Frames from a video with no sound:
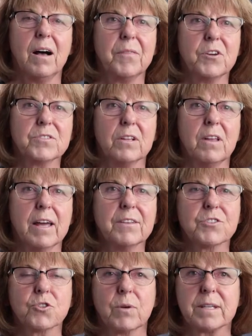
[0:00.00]
There's a lot of
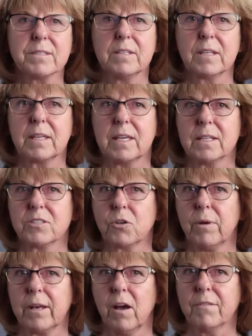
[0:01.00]
stress in kids
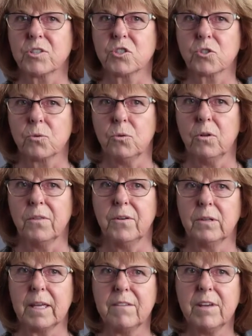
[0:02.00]
going off to school. They're
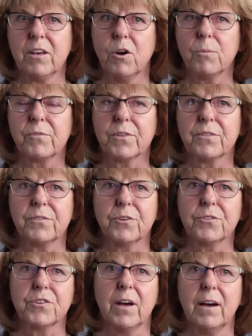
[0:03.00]
leaving home for the
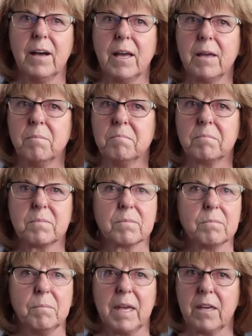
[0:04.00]
first time,
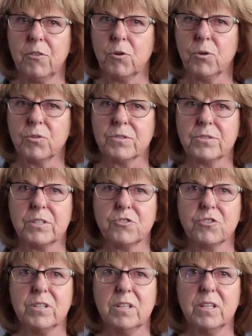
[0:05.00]
making their own
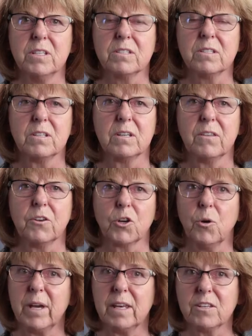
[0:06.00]
decisions. They're
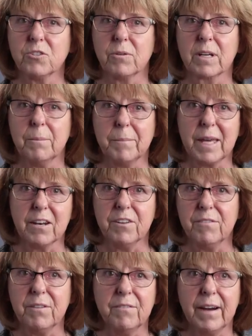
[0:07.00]
going into a
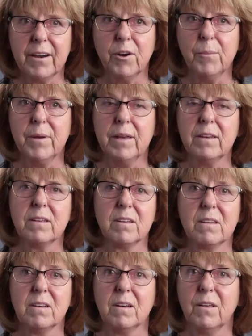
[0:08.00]
competitive environment.
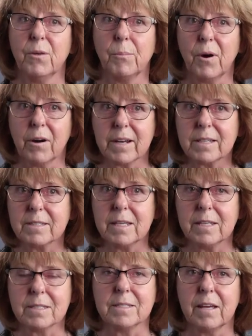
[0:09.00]
The party
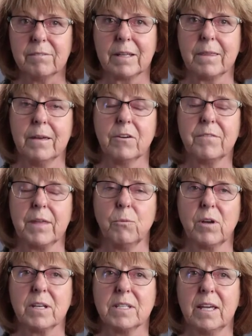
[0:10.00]
scene is definitely there if they
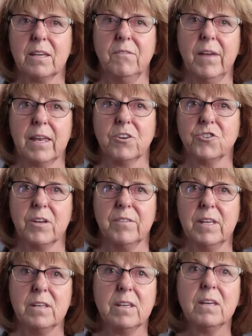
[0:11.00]
want to take advantage of
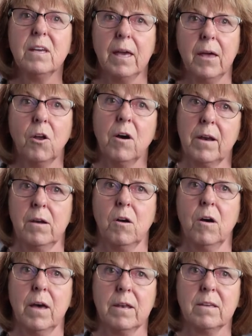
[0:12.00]
it, and on and
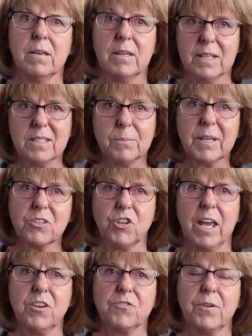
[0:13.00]
on. It's a big
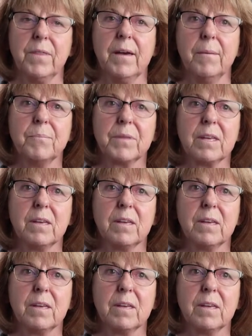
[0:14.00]
change for them.